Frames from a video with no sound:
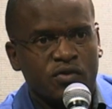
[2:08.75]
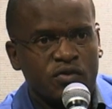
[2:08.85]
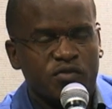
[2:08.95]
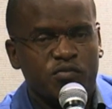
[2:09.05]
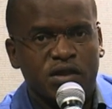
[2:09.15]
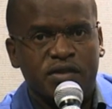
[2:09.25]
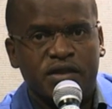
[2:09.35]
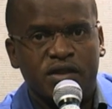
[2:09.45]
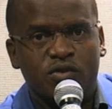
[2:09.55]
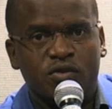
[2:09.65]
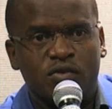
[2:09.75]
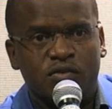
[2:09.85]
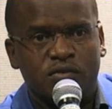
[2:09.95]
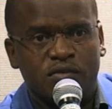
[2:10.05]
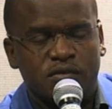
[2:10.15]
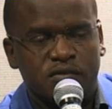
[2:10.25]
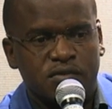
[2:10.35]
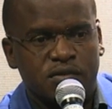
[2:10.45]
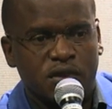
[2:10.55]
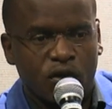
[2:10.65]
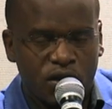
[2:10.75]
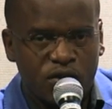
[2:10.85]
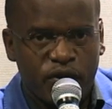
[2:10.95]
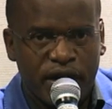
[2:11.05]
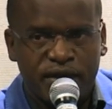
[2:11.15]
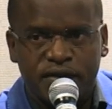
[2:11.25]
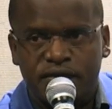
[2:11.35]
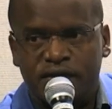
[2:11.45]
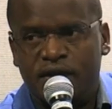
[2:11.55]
We've built a new local brand